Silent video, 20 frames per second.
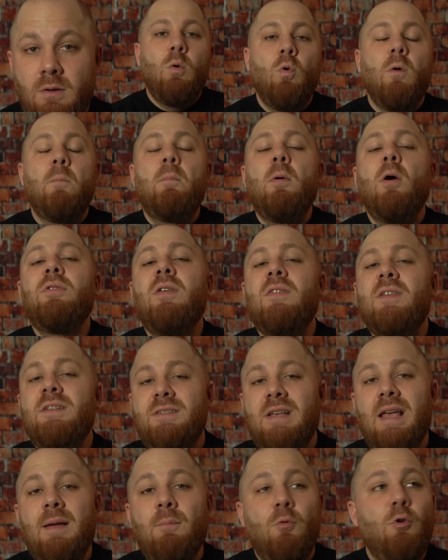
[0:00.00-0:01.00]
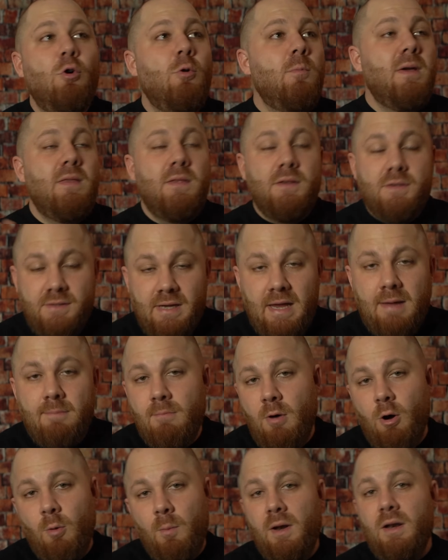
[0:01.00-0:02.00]
We're both in the same room in the same
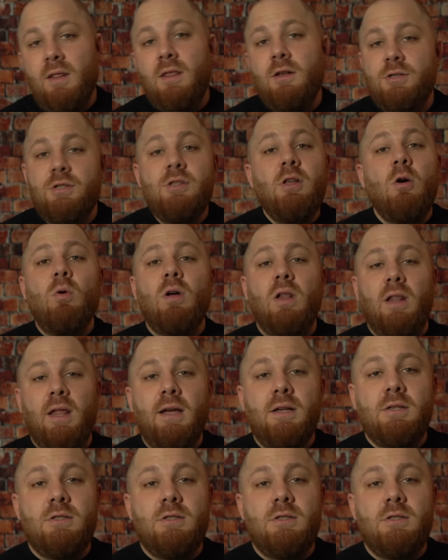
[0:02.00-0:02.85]
moment, there's no click,